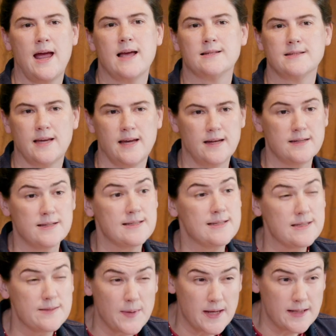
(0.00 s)
and asking, does
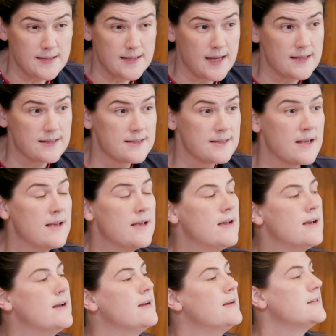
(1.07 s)
this make sense?
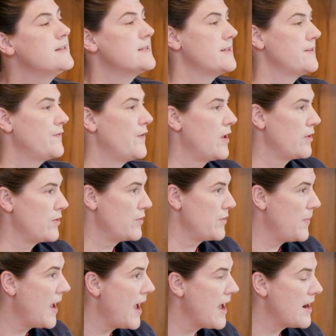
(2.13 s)
Does it follow
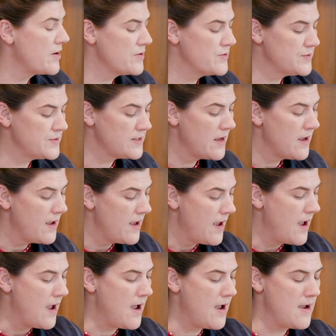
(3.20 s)
the patterns?
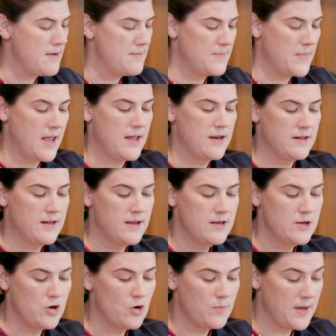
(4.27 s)
And
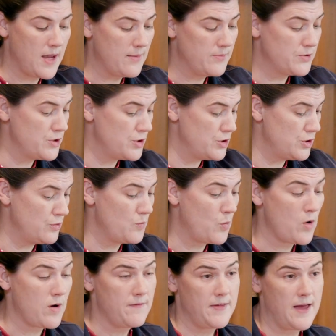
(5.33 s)
you'll be able to do
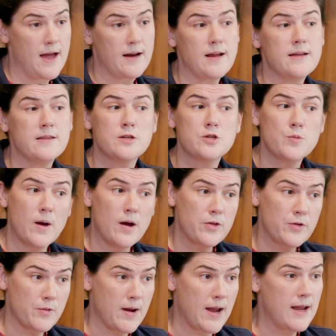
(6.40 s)
more of that. In the
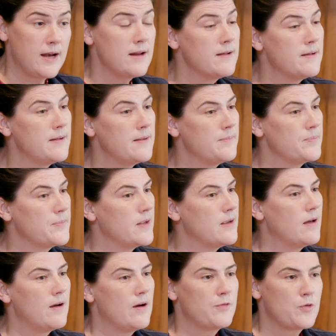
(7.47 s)
12th grade,
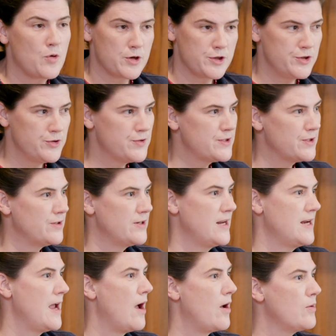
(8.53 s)
of course, you still
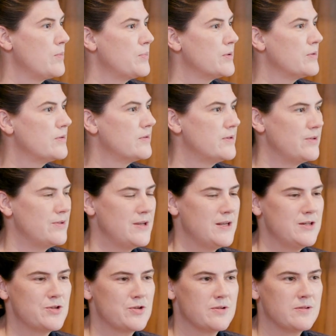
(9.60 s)
need help. You
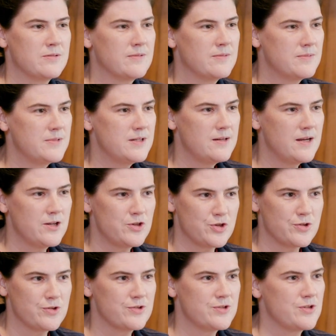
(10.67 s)
need your
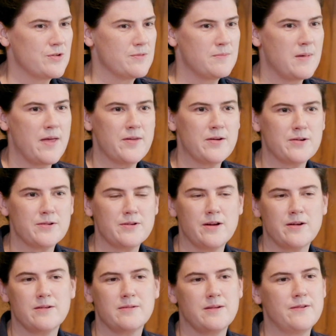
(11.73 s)
teachers, your mother,
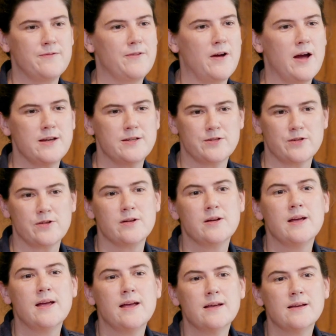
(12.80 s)
your advisor,